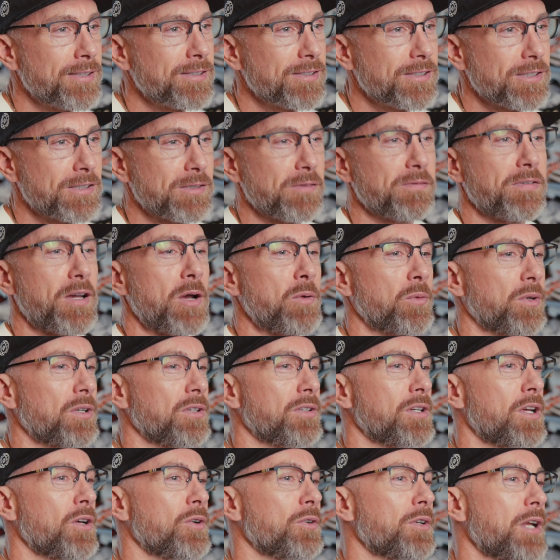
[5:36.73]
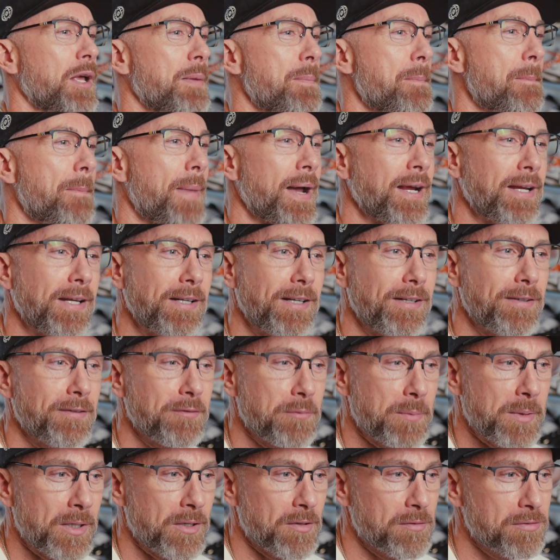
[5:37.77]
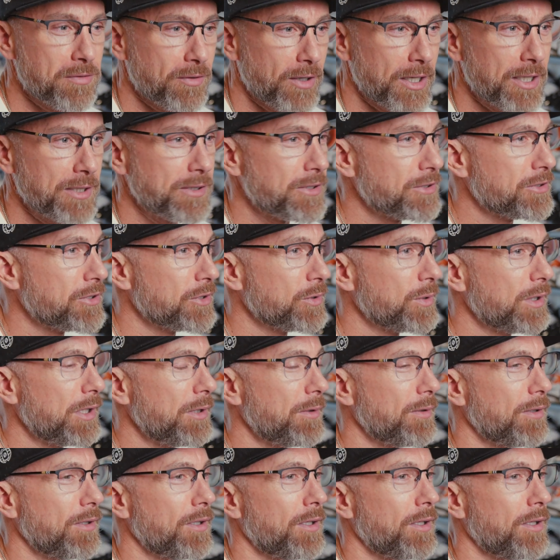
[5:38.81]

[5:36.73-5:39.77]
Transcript: because if I would have known, I might have been afraid to do it,